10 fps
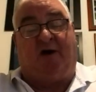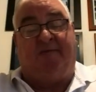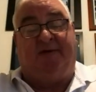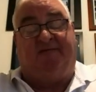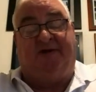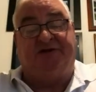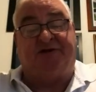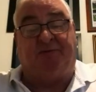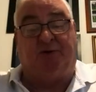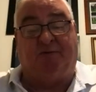I'm
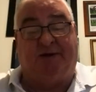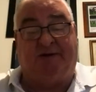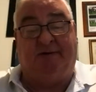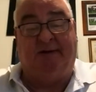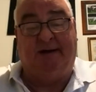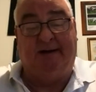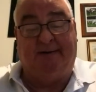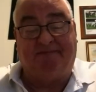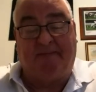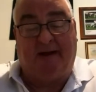Invincible, but
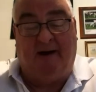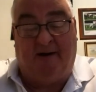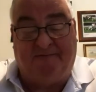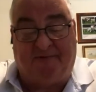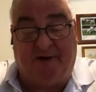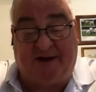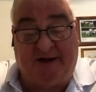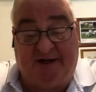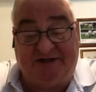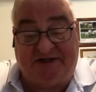hopefully it
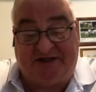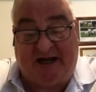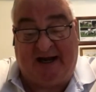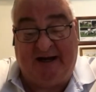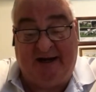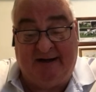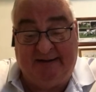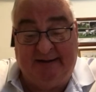can extend